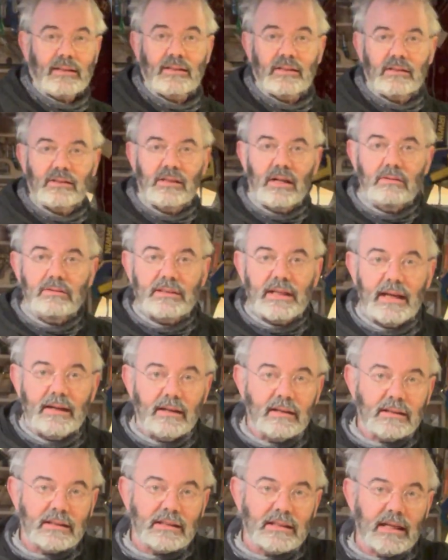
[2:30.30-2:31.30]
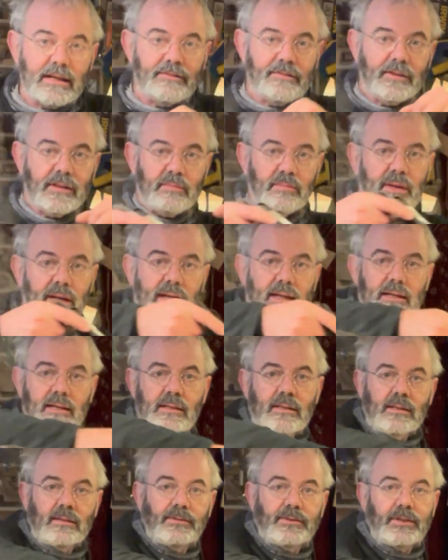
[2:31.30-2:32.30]
So there's no tendency for the plane
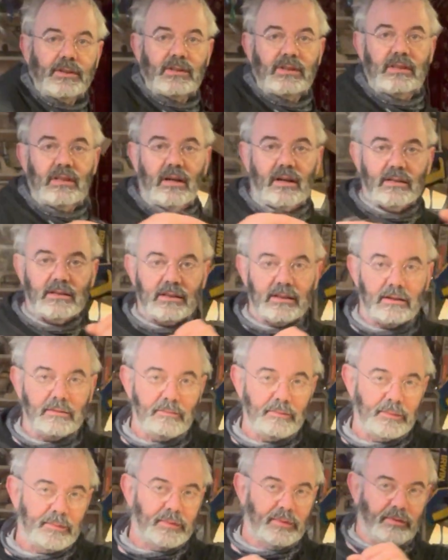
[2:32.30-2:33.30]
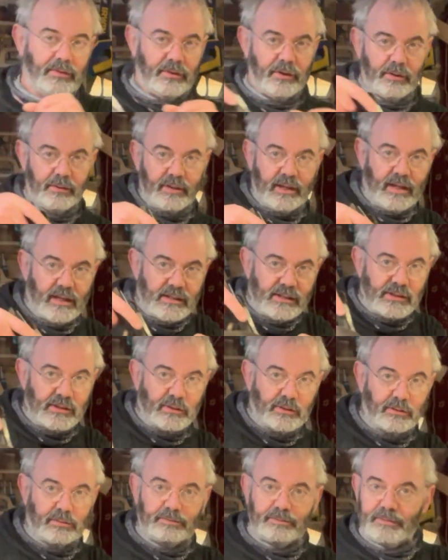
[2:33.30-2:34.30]
to start to do this
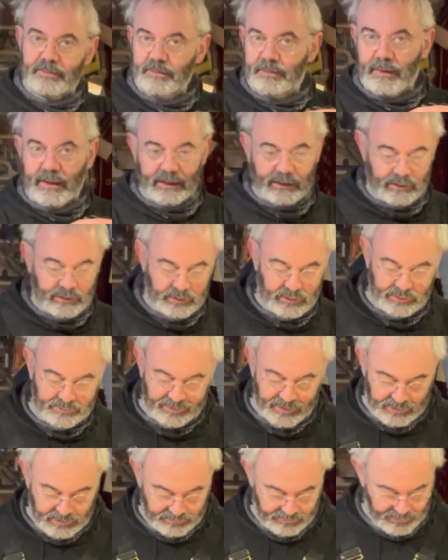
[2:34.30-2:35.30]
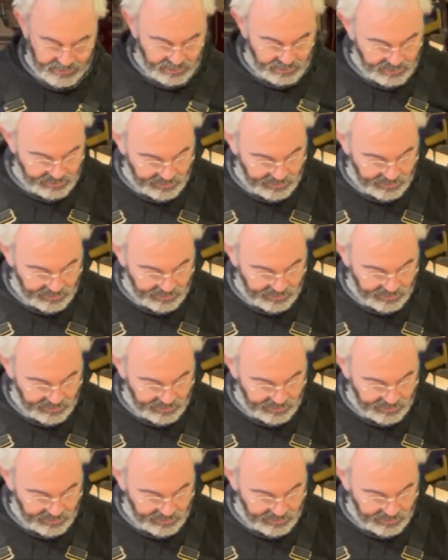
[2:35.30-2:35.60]
or that effectively.